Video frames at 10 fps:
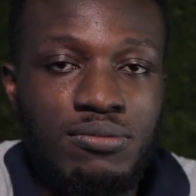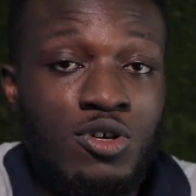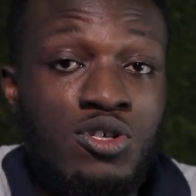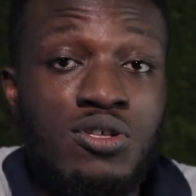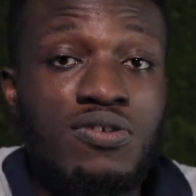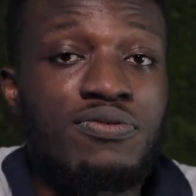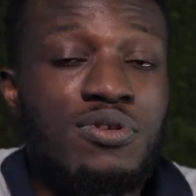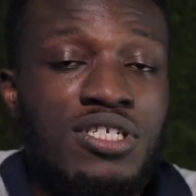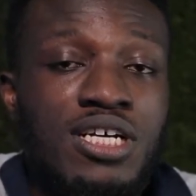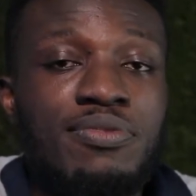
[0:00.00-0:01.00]
all sorts of
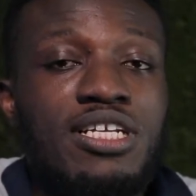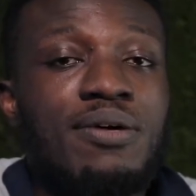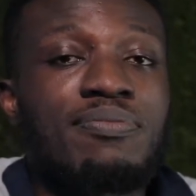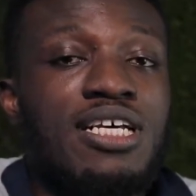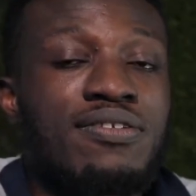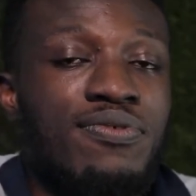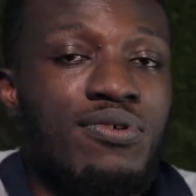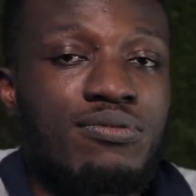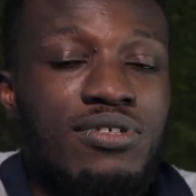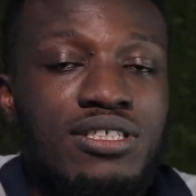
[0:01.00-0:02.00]
social media
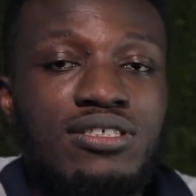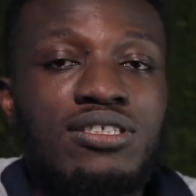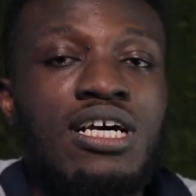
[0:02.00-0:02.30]
platforms, and